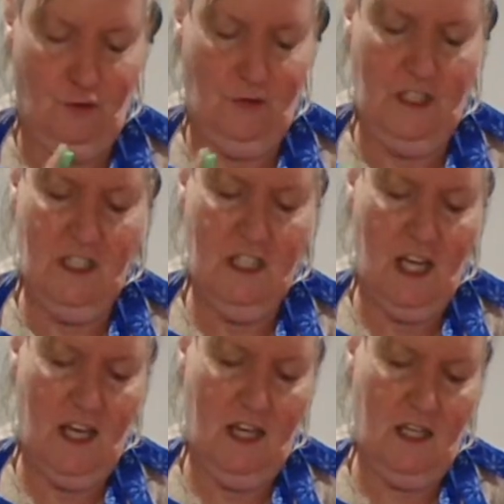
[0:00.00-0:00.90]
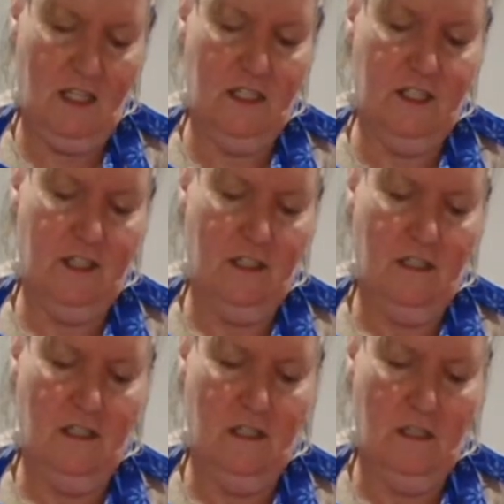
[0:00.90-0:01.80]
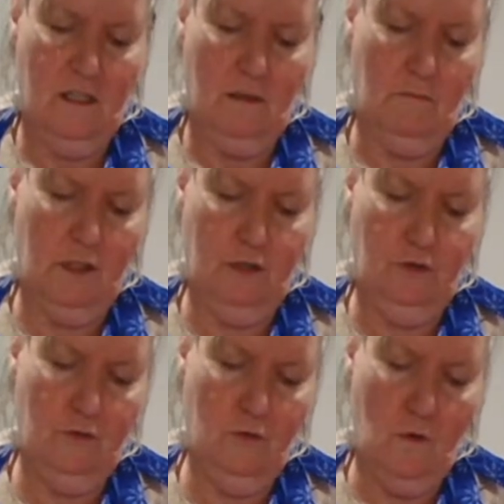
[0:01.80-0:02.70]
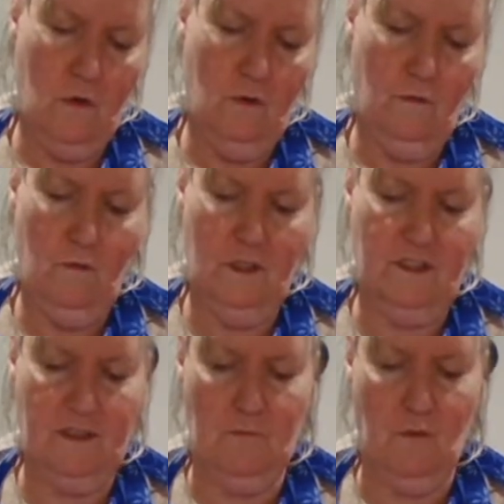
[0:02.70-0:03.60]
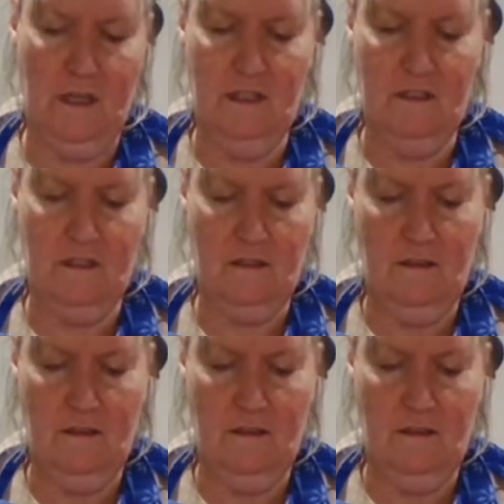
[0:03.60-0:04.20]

green, and blue with some white.